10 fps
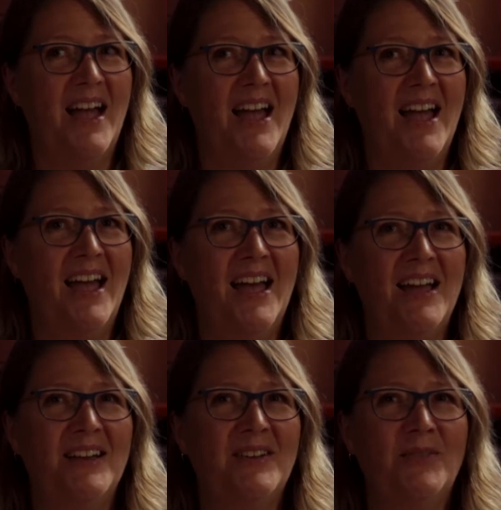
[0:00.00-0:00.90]

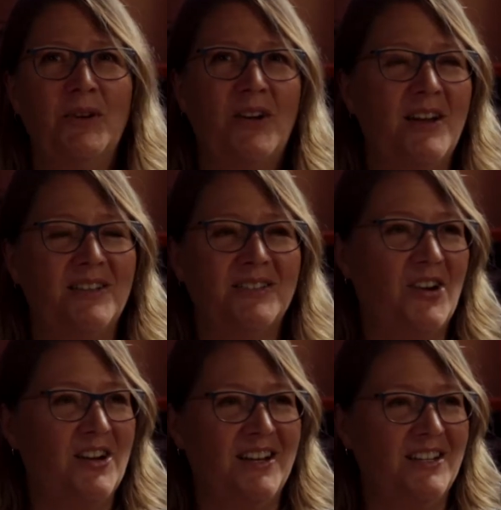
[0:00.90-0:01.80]
And what got you
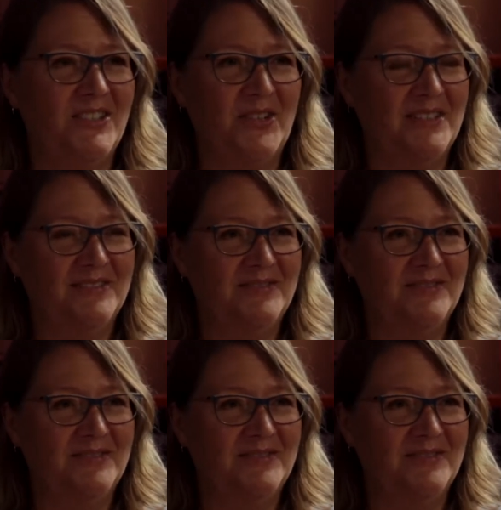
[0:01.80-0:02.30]
started into it?